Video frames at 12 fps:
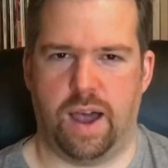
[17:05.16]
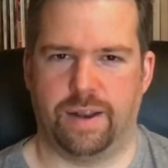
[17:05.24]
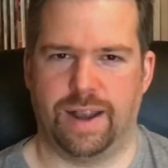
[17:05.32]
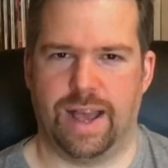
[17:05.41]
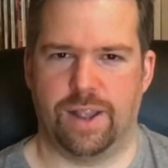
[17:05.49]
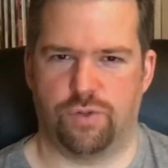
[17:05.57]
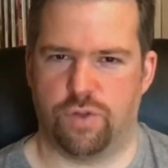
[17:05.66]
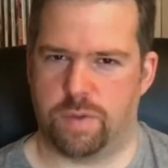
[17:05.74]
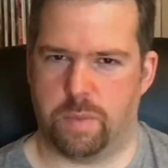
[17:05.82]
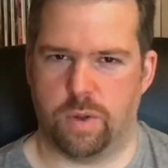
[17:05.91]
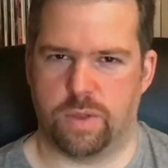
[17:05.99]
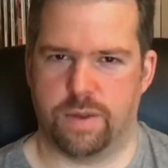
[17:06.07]
aren't as
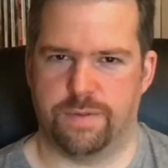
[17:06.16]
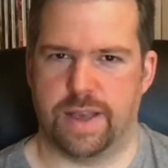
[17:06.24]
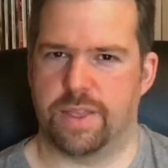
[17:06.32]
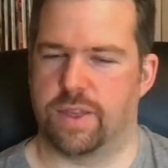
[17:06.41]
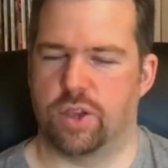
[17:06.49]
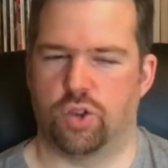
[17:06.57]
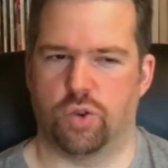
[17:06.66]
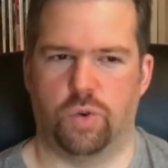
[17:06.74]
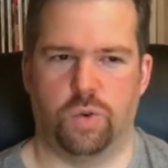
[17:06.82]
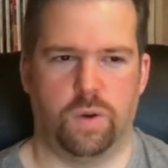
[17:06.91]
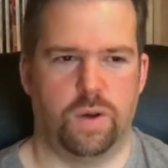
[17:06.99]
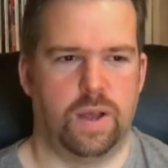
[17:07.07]
responsive as they
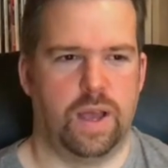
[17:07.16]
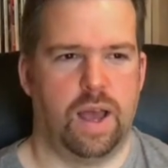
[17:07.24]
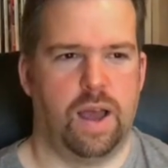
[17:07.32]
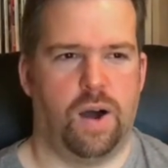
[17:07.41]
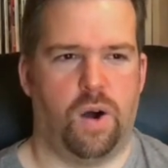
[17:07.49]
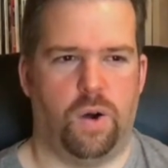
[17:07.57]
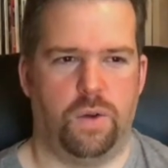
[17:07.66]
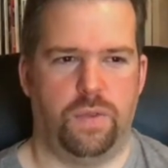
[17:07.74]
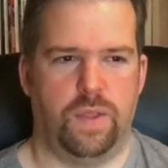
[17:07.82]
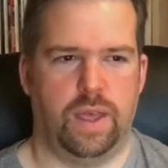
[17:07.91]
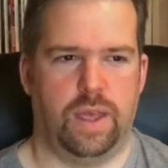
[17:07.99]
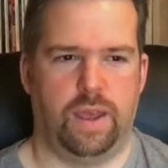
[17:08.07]
show
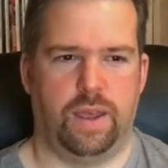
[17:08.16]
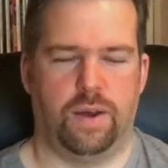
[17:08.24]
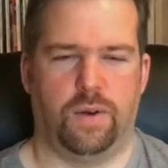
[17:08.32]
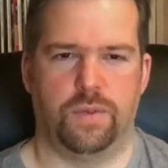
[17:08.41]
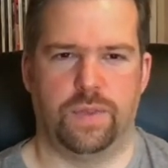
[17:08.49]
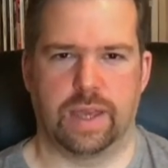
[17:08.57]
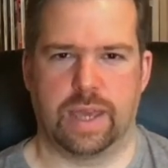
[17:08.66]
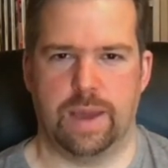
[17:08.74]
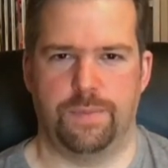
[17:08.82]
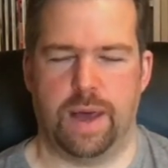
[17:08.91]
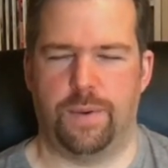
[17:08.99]
on the game.